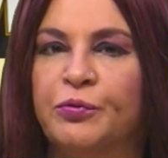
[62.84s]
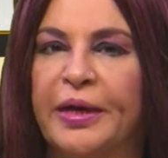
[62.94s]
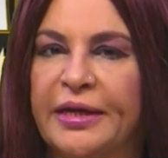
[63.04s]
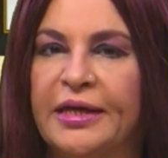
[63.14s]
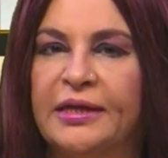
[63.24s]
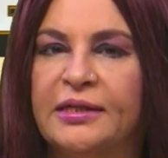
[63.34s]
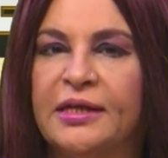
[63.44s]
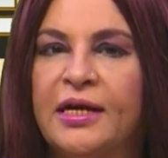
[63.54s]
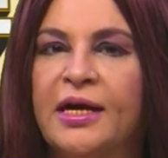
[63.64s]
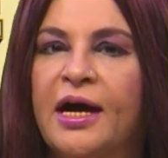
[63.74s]
variant
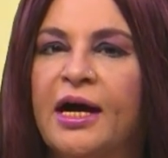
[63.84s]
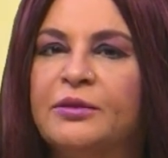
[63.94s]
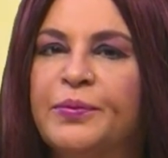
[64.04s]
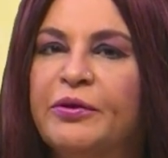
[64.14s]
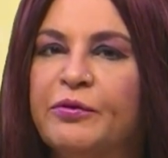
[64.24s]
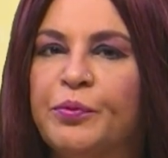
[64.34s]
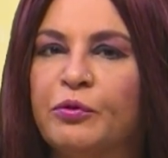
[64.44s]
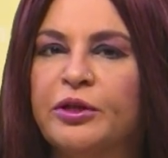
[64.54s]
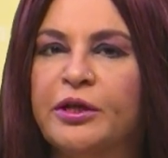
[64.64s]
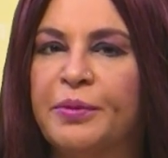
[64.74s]
has been
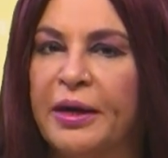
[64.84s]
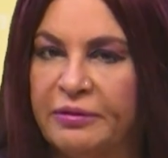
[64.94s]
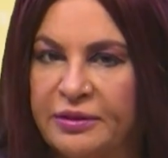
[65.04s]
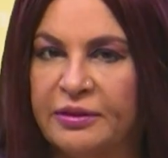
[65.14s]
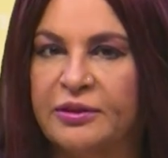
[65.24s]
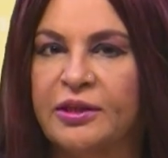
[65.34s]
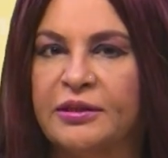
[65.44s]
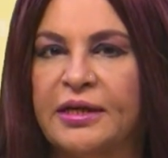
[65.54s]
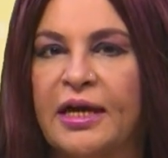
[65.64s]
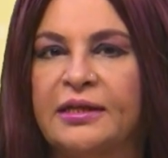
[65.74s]
reported by
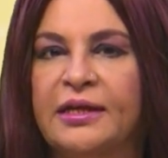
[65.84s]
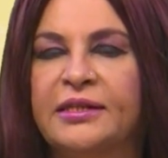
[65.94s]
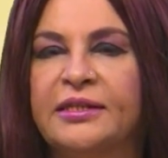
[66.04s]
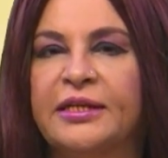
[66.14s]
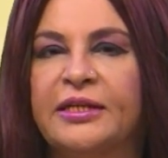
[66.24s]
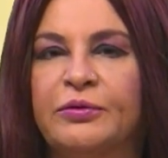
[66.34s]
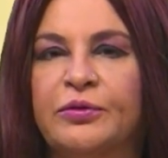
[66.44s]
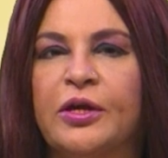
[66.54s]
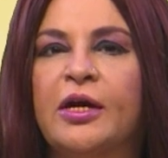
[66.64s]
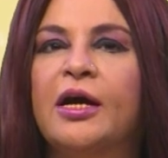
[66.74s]
researchers at the
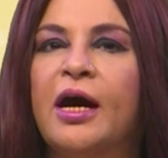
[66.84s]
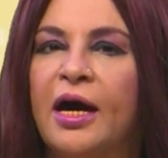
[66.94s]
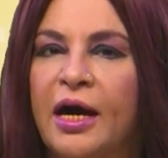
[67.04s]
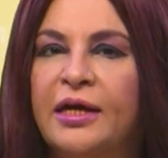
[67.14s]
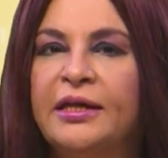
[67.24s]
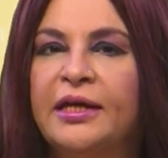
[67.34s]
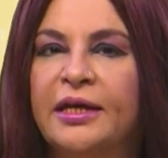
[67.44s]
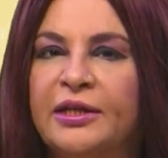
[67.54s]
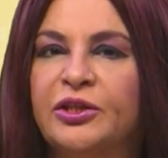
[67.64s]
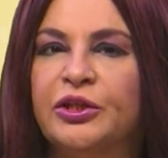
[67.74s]
Institute
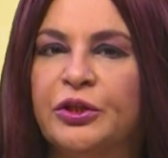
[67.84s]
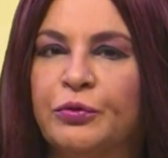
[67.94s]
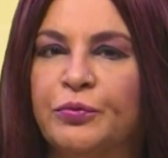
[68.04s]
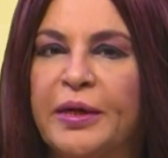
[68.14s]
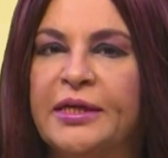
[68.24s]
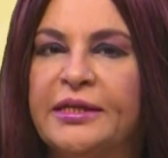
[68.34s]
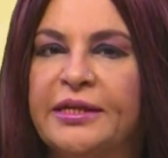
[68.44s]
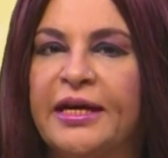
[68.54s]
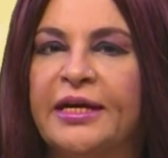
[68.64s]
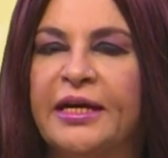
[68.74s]
IHU
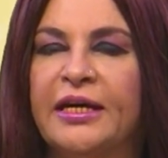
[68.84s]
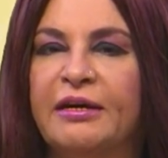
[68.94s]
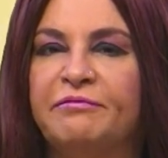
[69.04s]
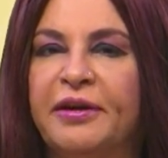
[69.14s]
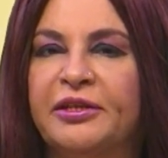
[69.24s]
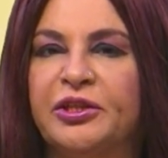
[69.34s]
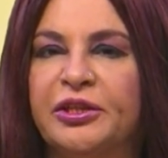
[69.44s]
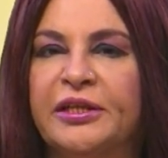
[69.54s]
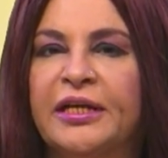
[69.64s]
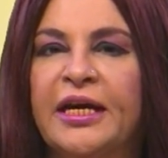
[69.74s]
Mediterranean
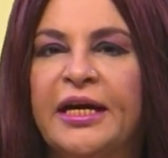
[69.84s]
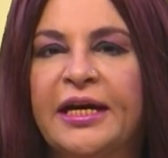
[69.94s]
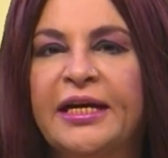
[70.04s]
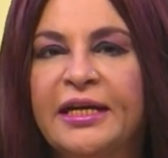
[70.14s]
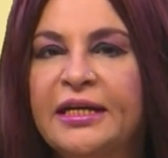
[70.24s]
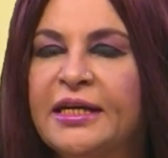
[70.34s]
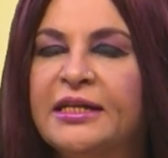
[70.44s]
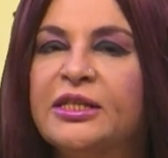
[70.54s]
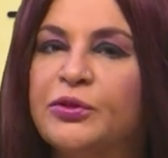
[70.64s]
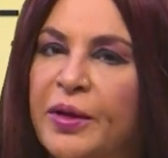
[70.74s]
infection in at
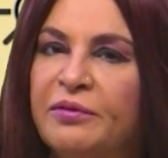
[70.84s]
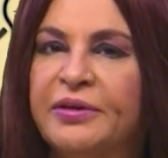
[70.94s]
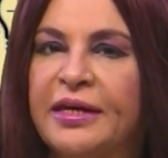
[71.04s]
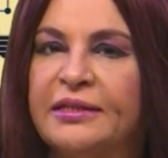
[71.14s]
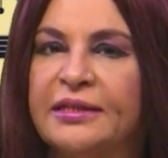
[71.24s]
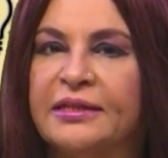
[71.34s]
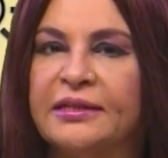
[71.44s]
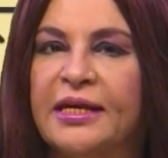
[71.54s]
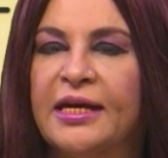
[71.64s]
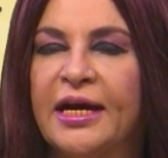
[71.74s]
least 12
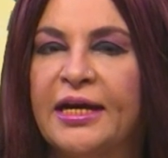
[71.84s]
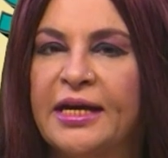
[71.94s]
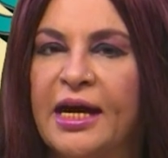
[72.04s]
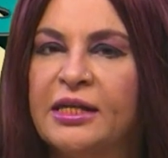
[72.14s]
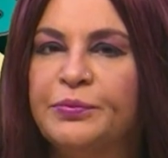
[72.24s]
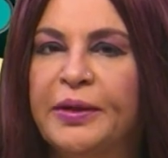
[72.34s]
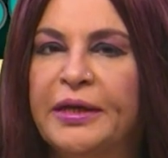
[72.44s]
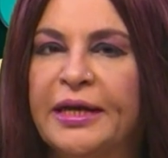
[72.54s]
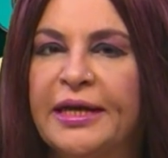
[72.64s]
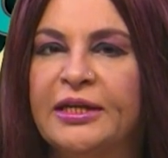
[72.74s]
cases and has
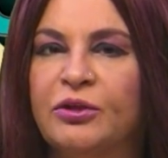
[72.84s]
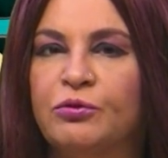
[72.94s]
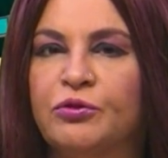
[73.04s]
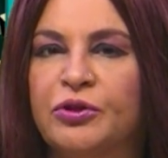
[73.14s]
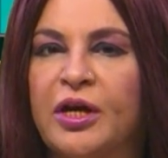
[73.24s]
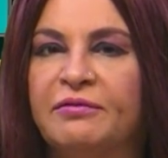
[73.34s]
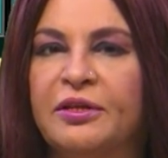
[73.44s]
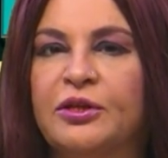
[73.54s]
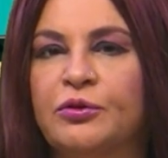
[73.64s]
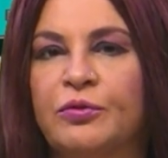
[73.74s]
been linked to
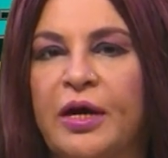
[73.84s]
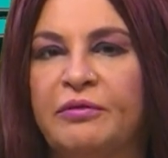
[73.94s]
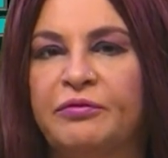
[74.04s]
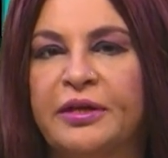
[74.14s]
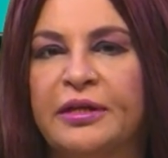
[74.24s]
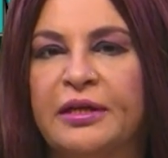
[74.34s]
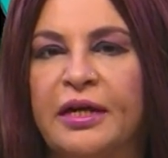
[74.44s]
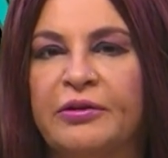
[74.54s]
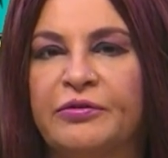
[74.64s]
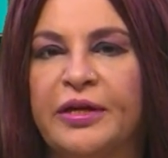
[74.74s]
travel to African
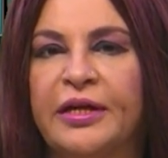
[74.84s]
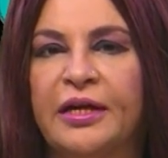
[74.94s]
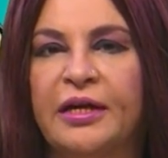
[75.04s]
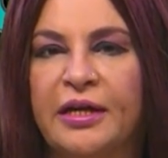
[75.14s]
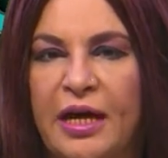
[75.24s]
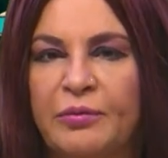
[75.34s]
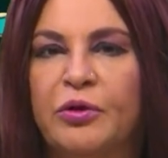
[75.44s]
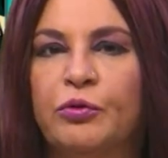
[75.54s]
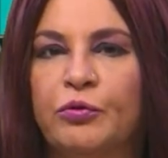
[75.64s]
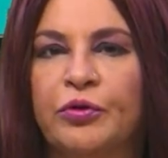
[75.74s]
country
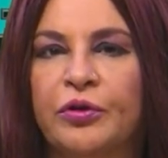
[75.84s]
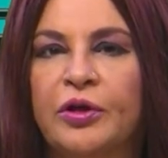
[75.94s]
Cameroon.